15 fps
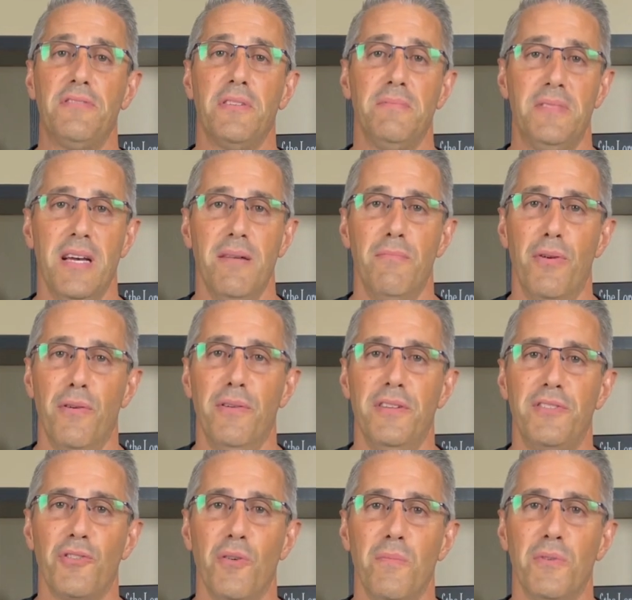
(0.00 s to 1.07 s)
September
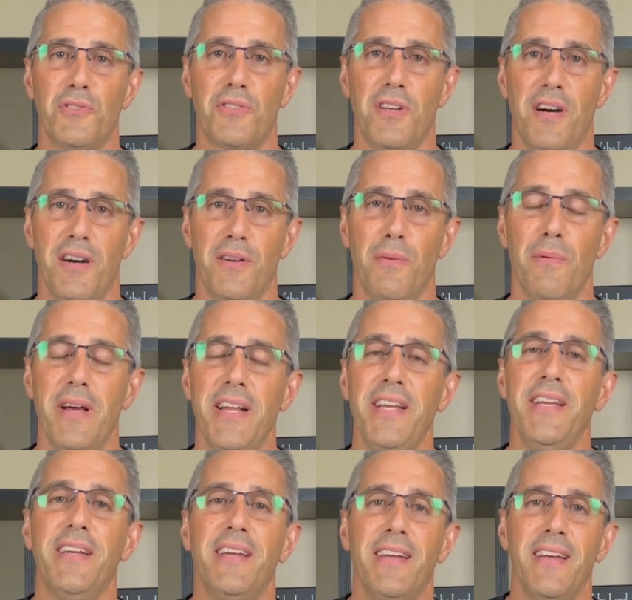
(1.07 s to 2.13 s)
is almost gone
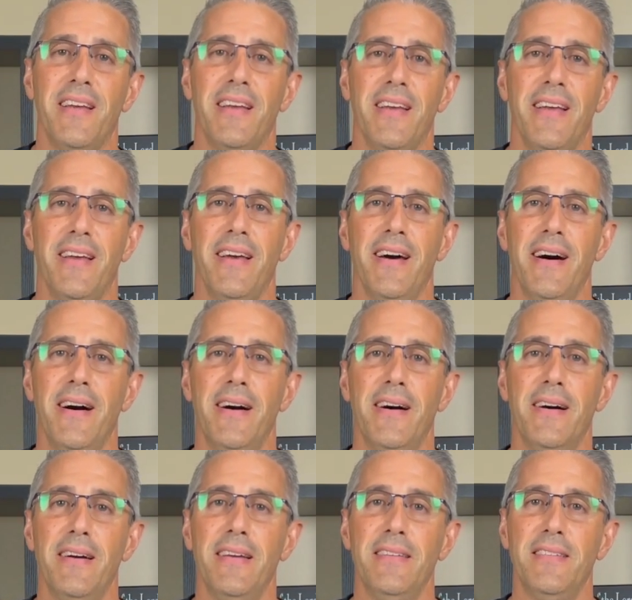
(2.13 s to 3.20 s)
already.
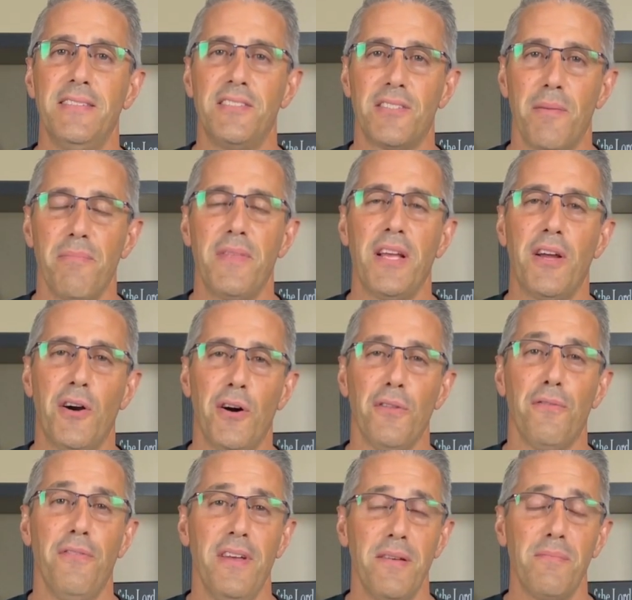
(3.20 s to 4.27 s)
Uh, and something
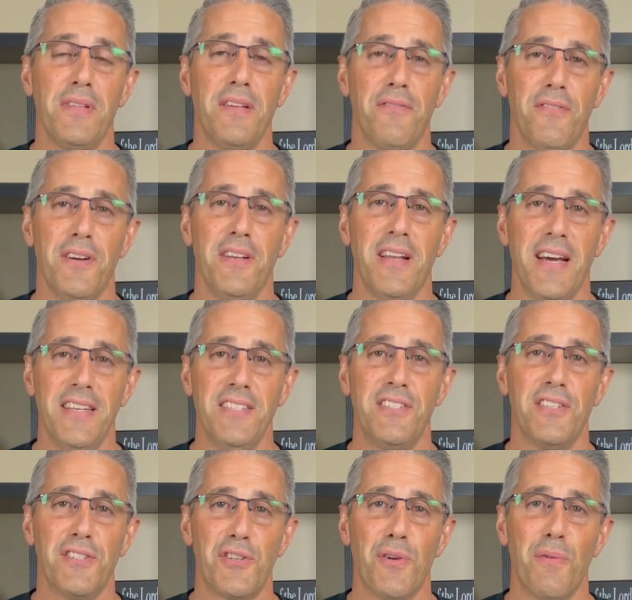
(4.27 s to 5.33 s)
called Family Fun Night is
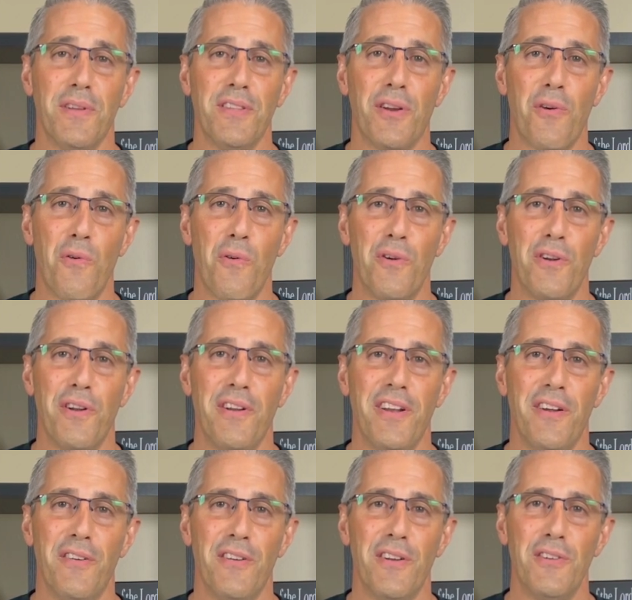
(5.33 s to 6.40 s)
just around the corner
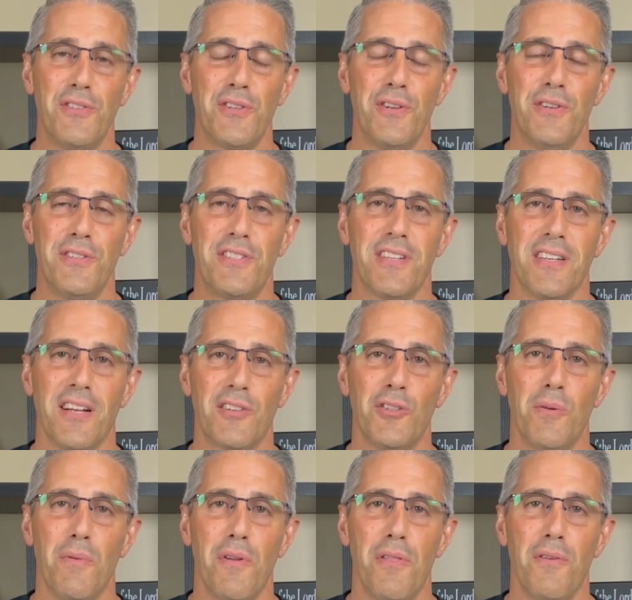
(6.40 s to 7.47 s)
here in our church on
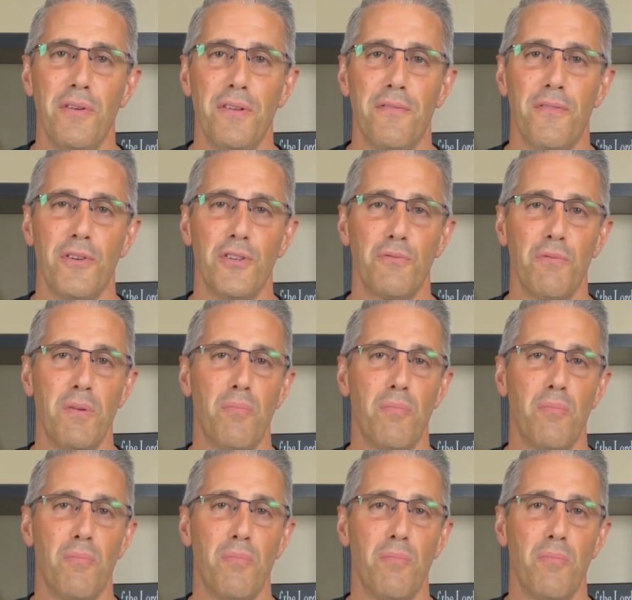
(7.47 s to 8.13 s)
October 31st.